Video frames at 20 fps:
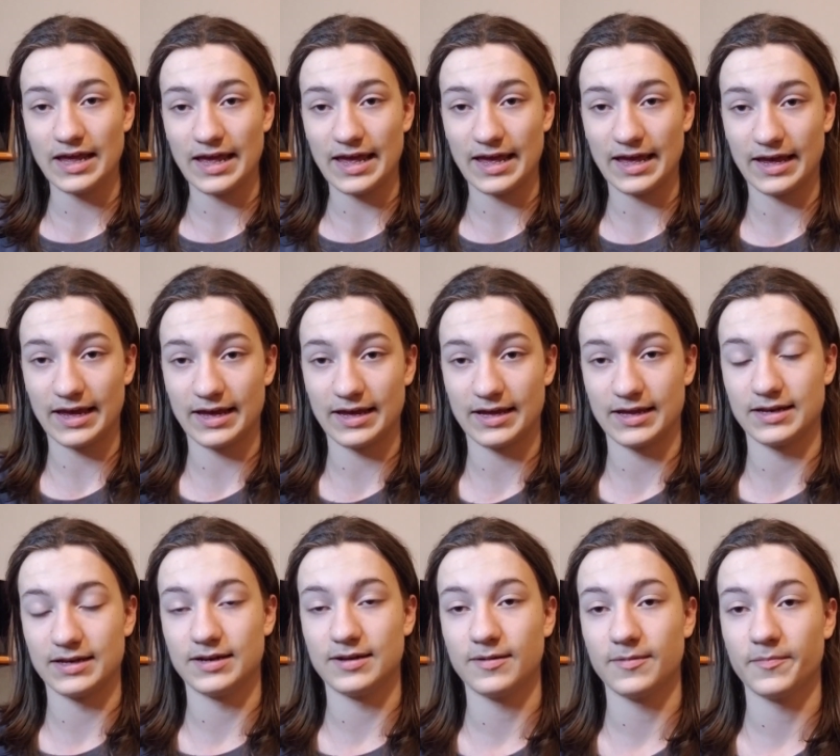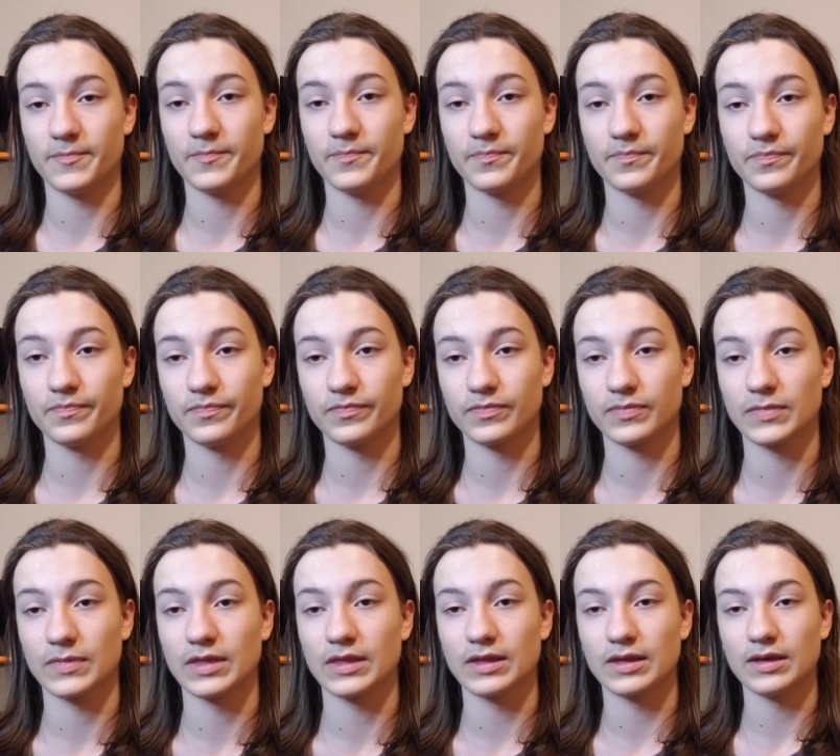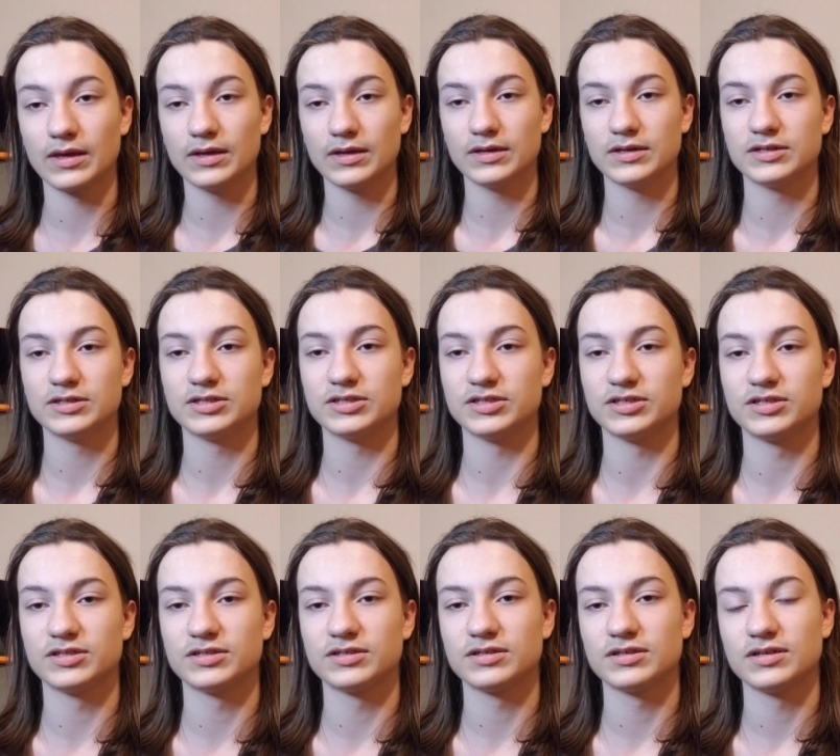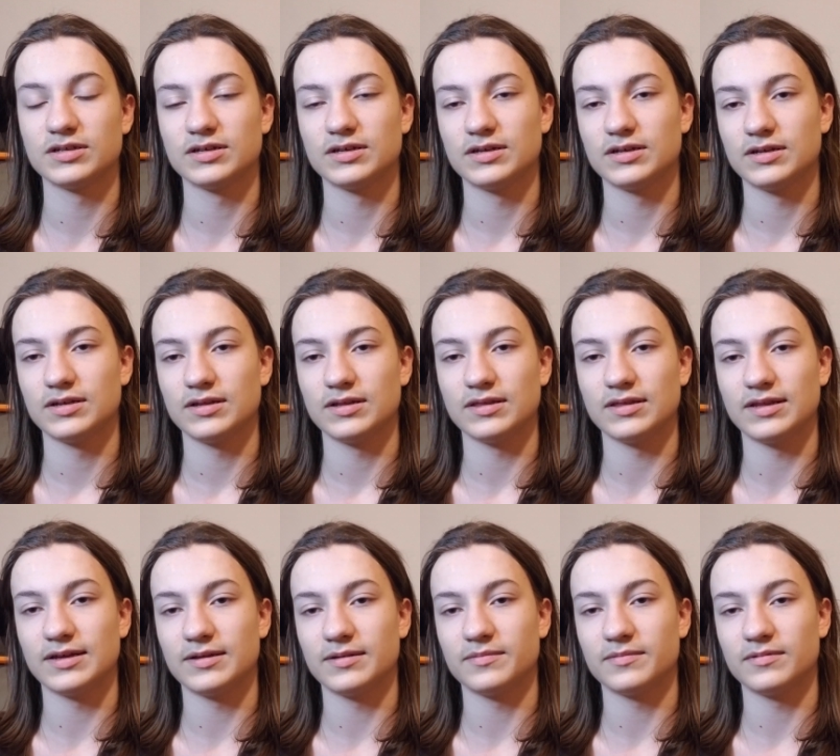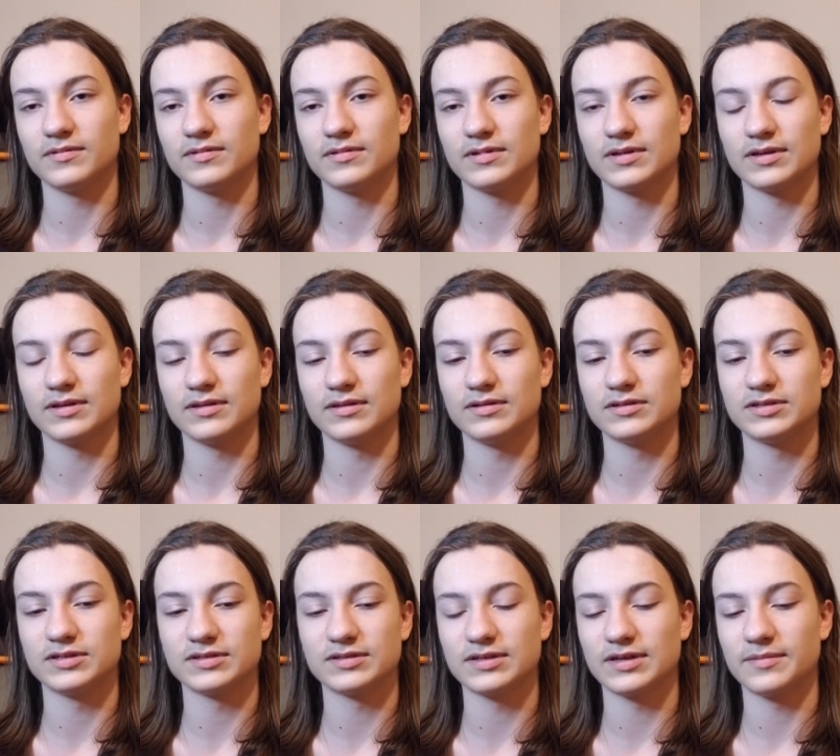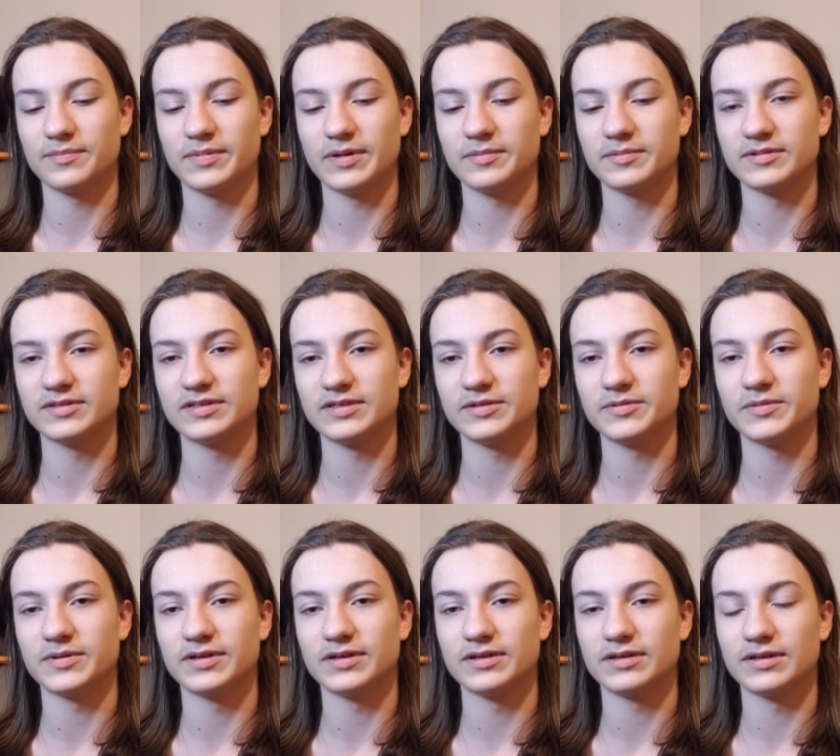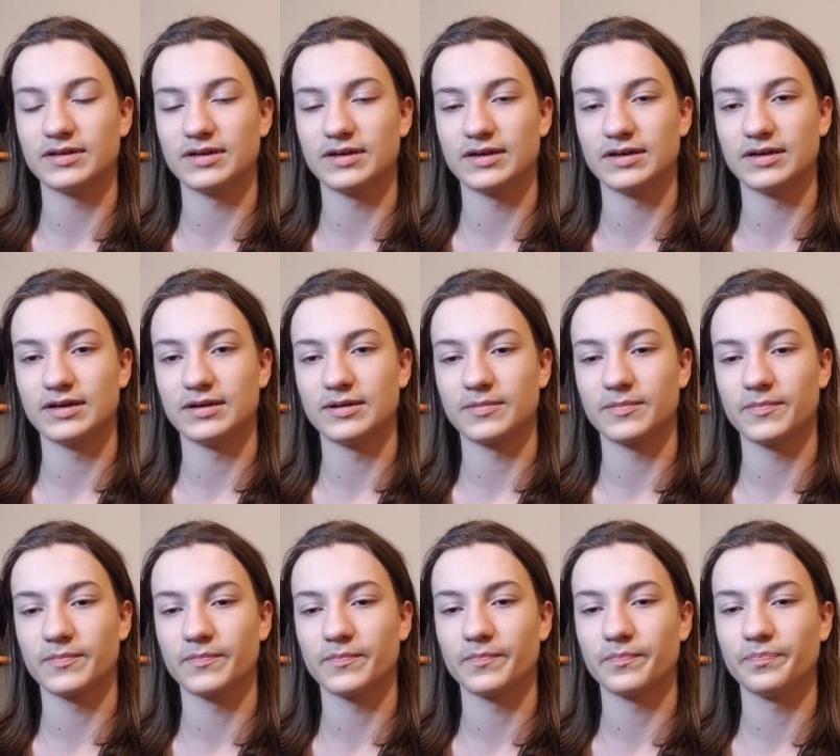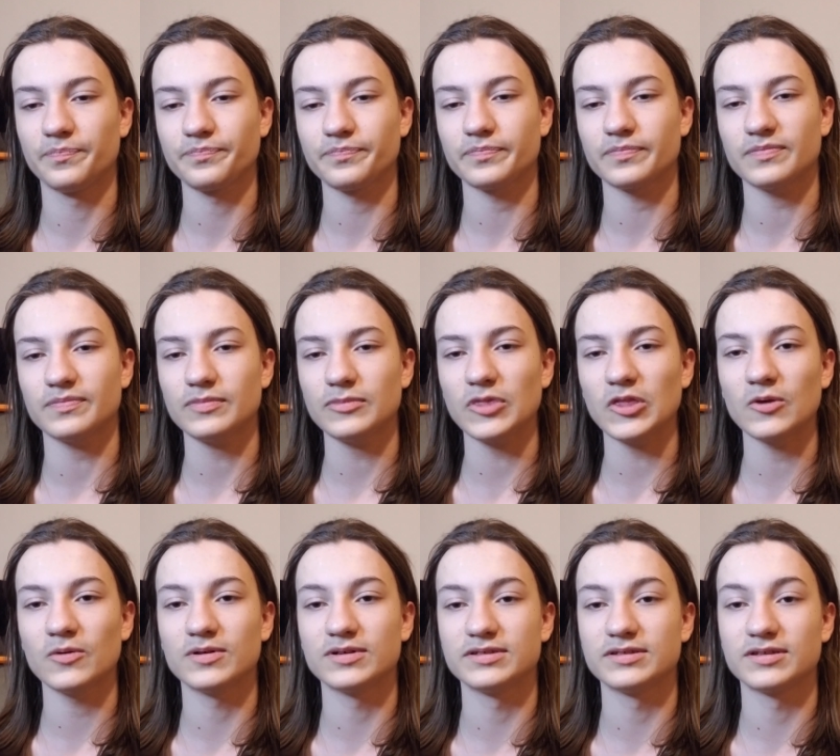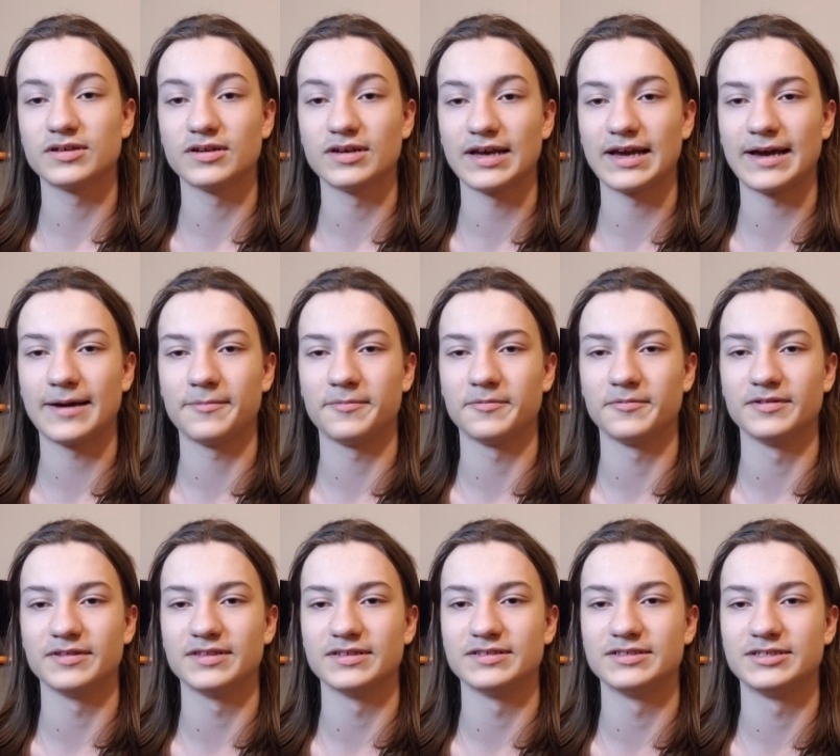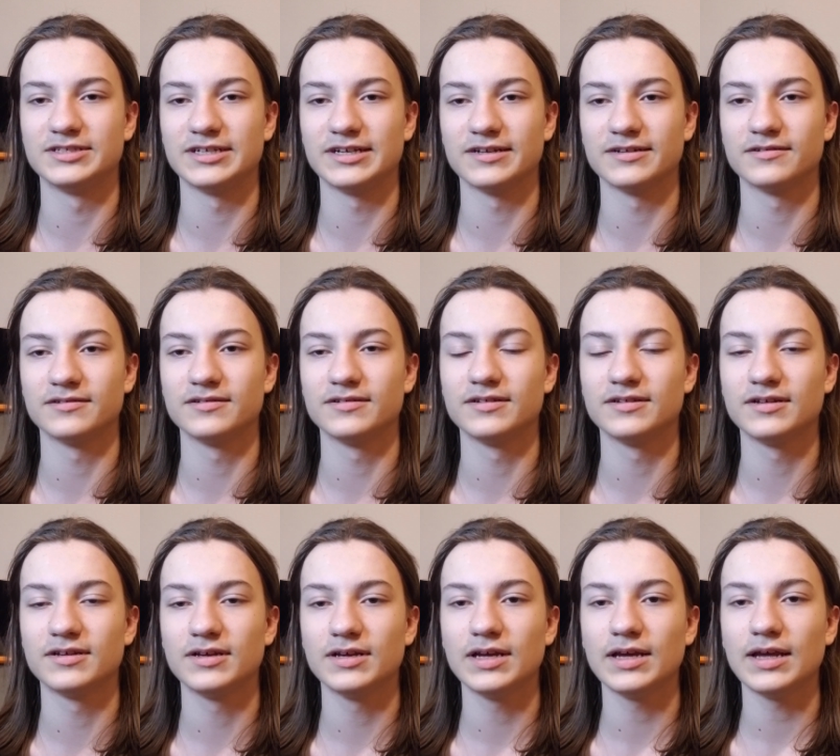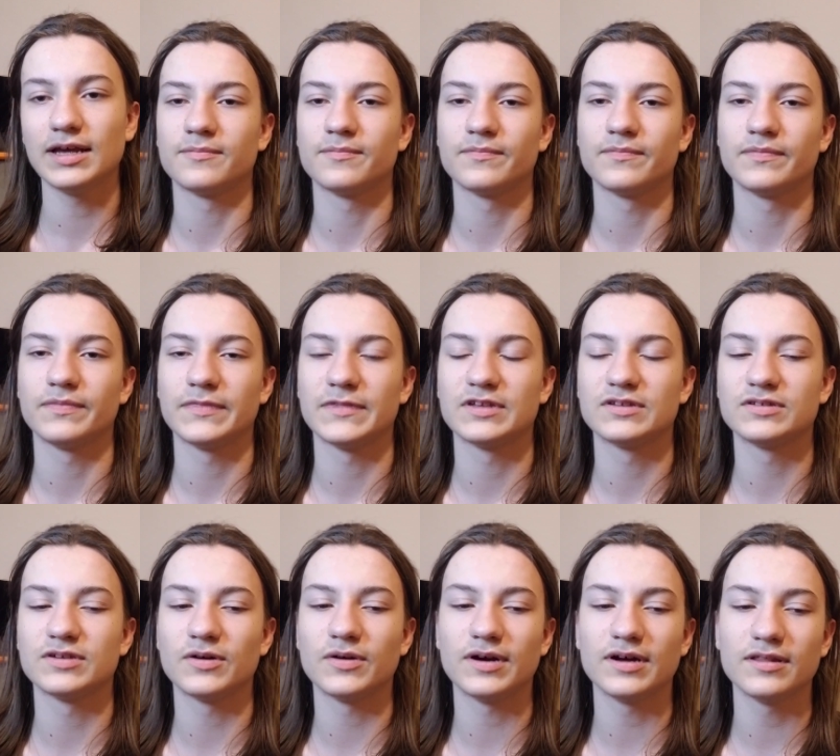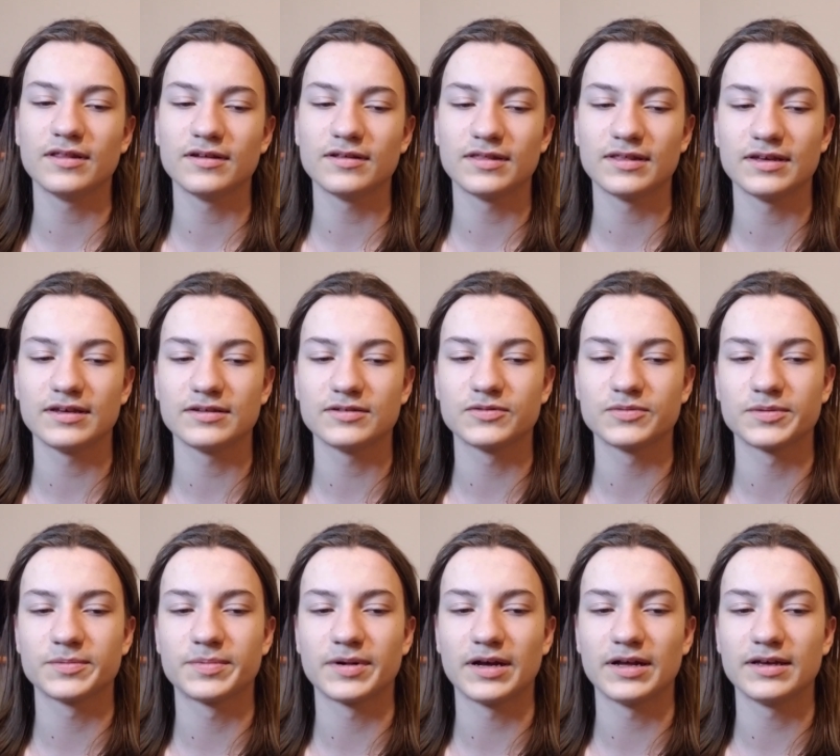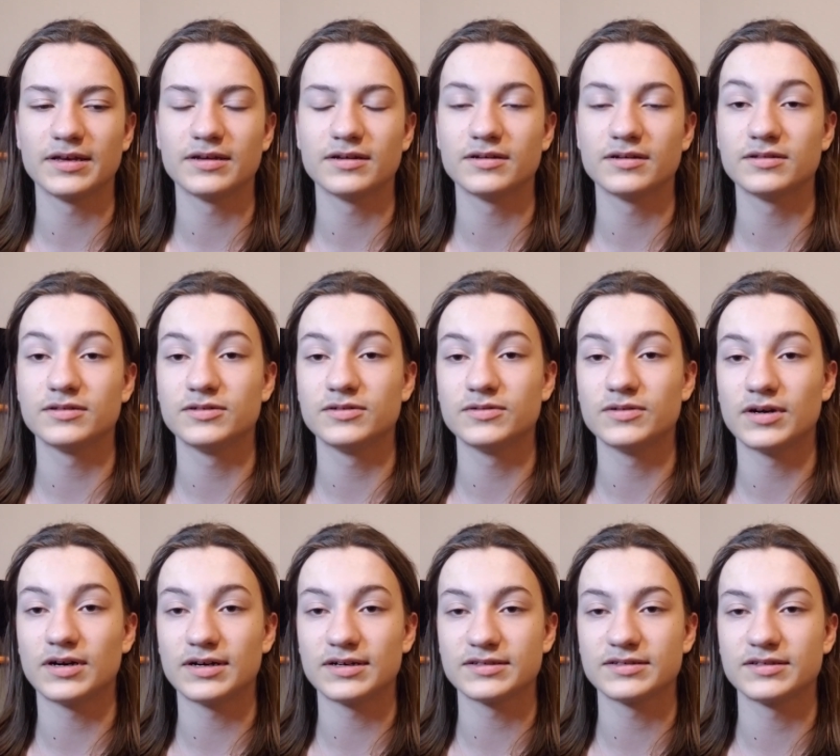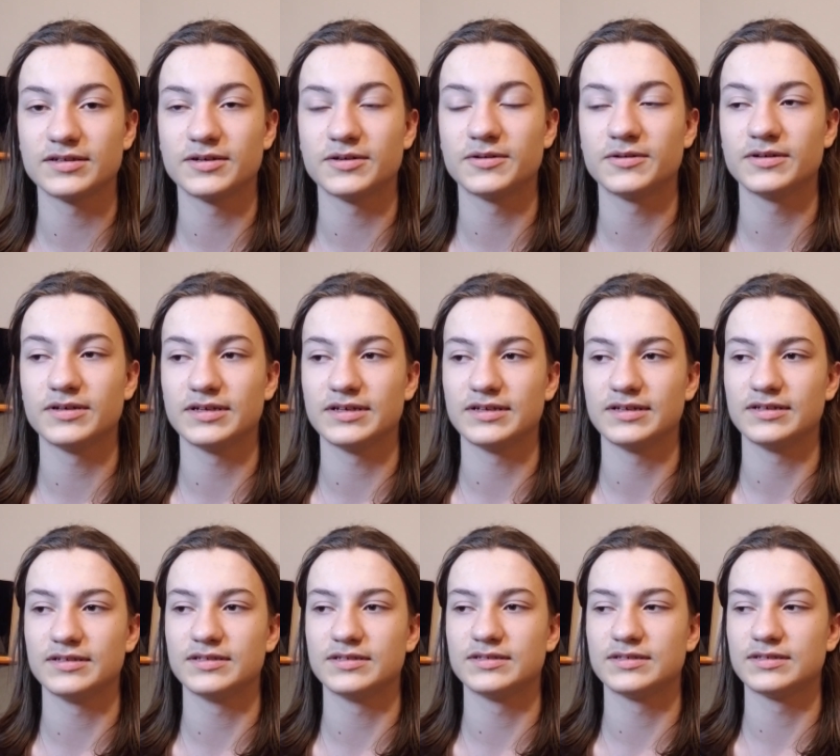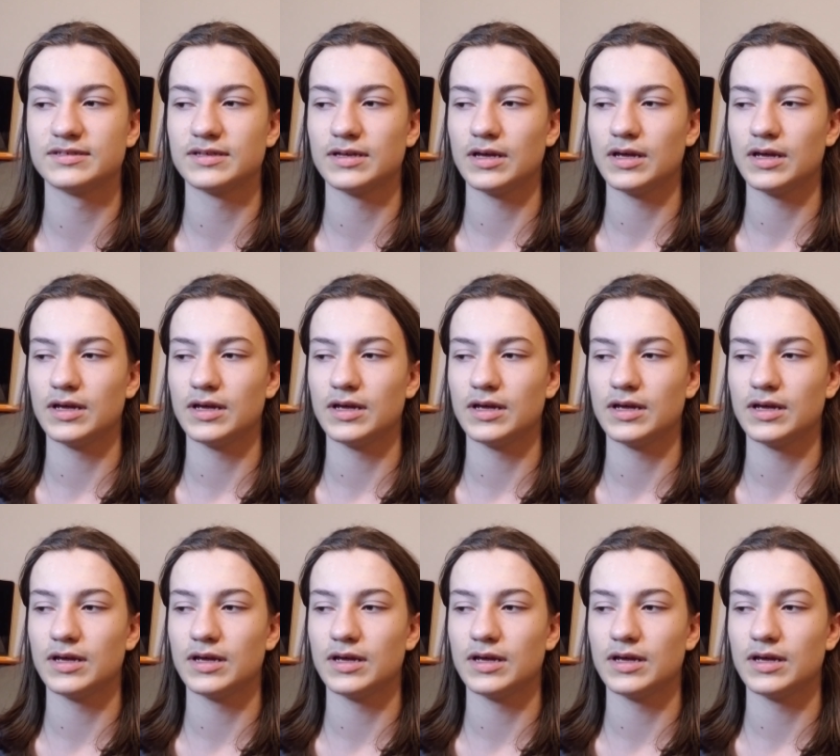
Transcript: and just let and just let people see what uh, what's gonna happen with this channel. So other things we're probably gonna do also is